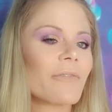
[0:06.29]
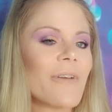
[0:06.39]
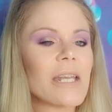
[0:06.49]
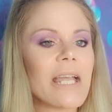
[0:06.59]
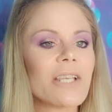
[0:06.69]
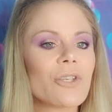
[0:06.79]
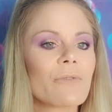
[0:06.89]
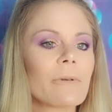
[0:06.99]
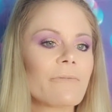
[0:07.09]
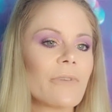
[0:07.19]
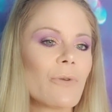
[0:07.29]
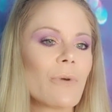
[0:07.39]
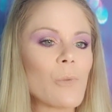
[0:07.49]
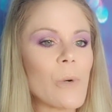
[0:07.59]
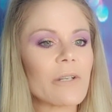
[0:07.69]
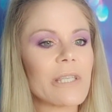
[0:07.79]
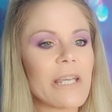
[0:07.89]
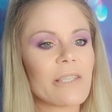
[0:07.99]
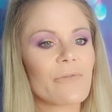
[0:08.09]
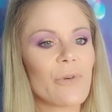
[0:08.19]
foundation review and wear
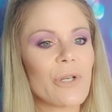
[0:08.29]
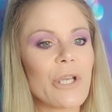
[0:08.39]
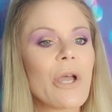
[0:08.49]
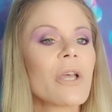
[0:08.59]
test for you.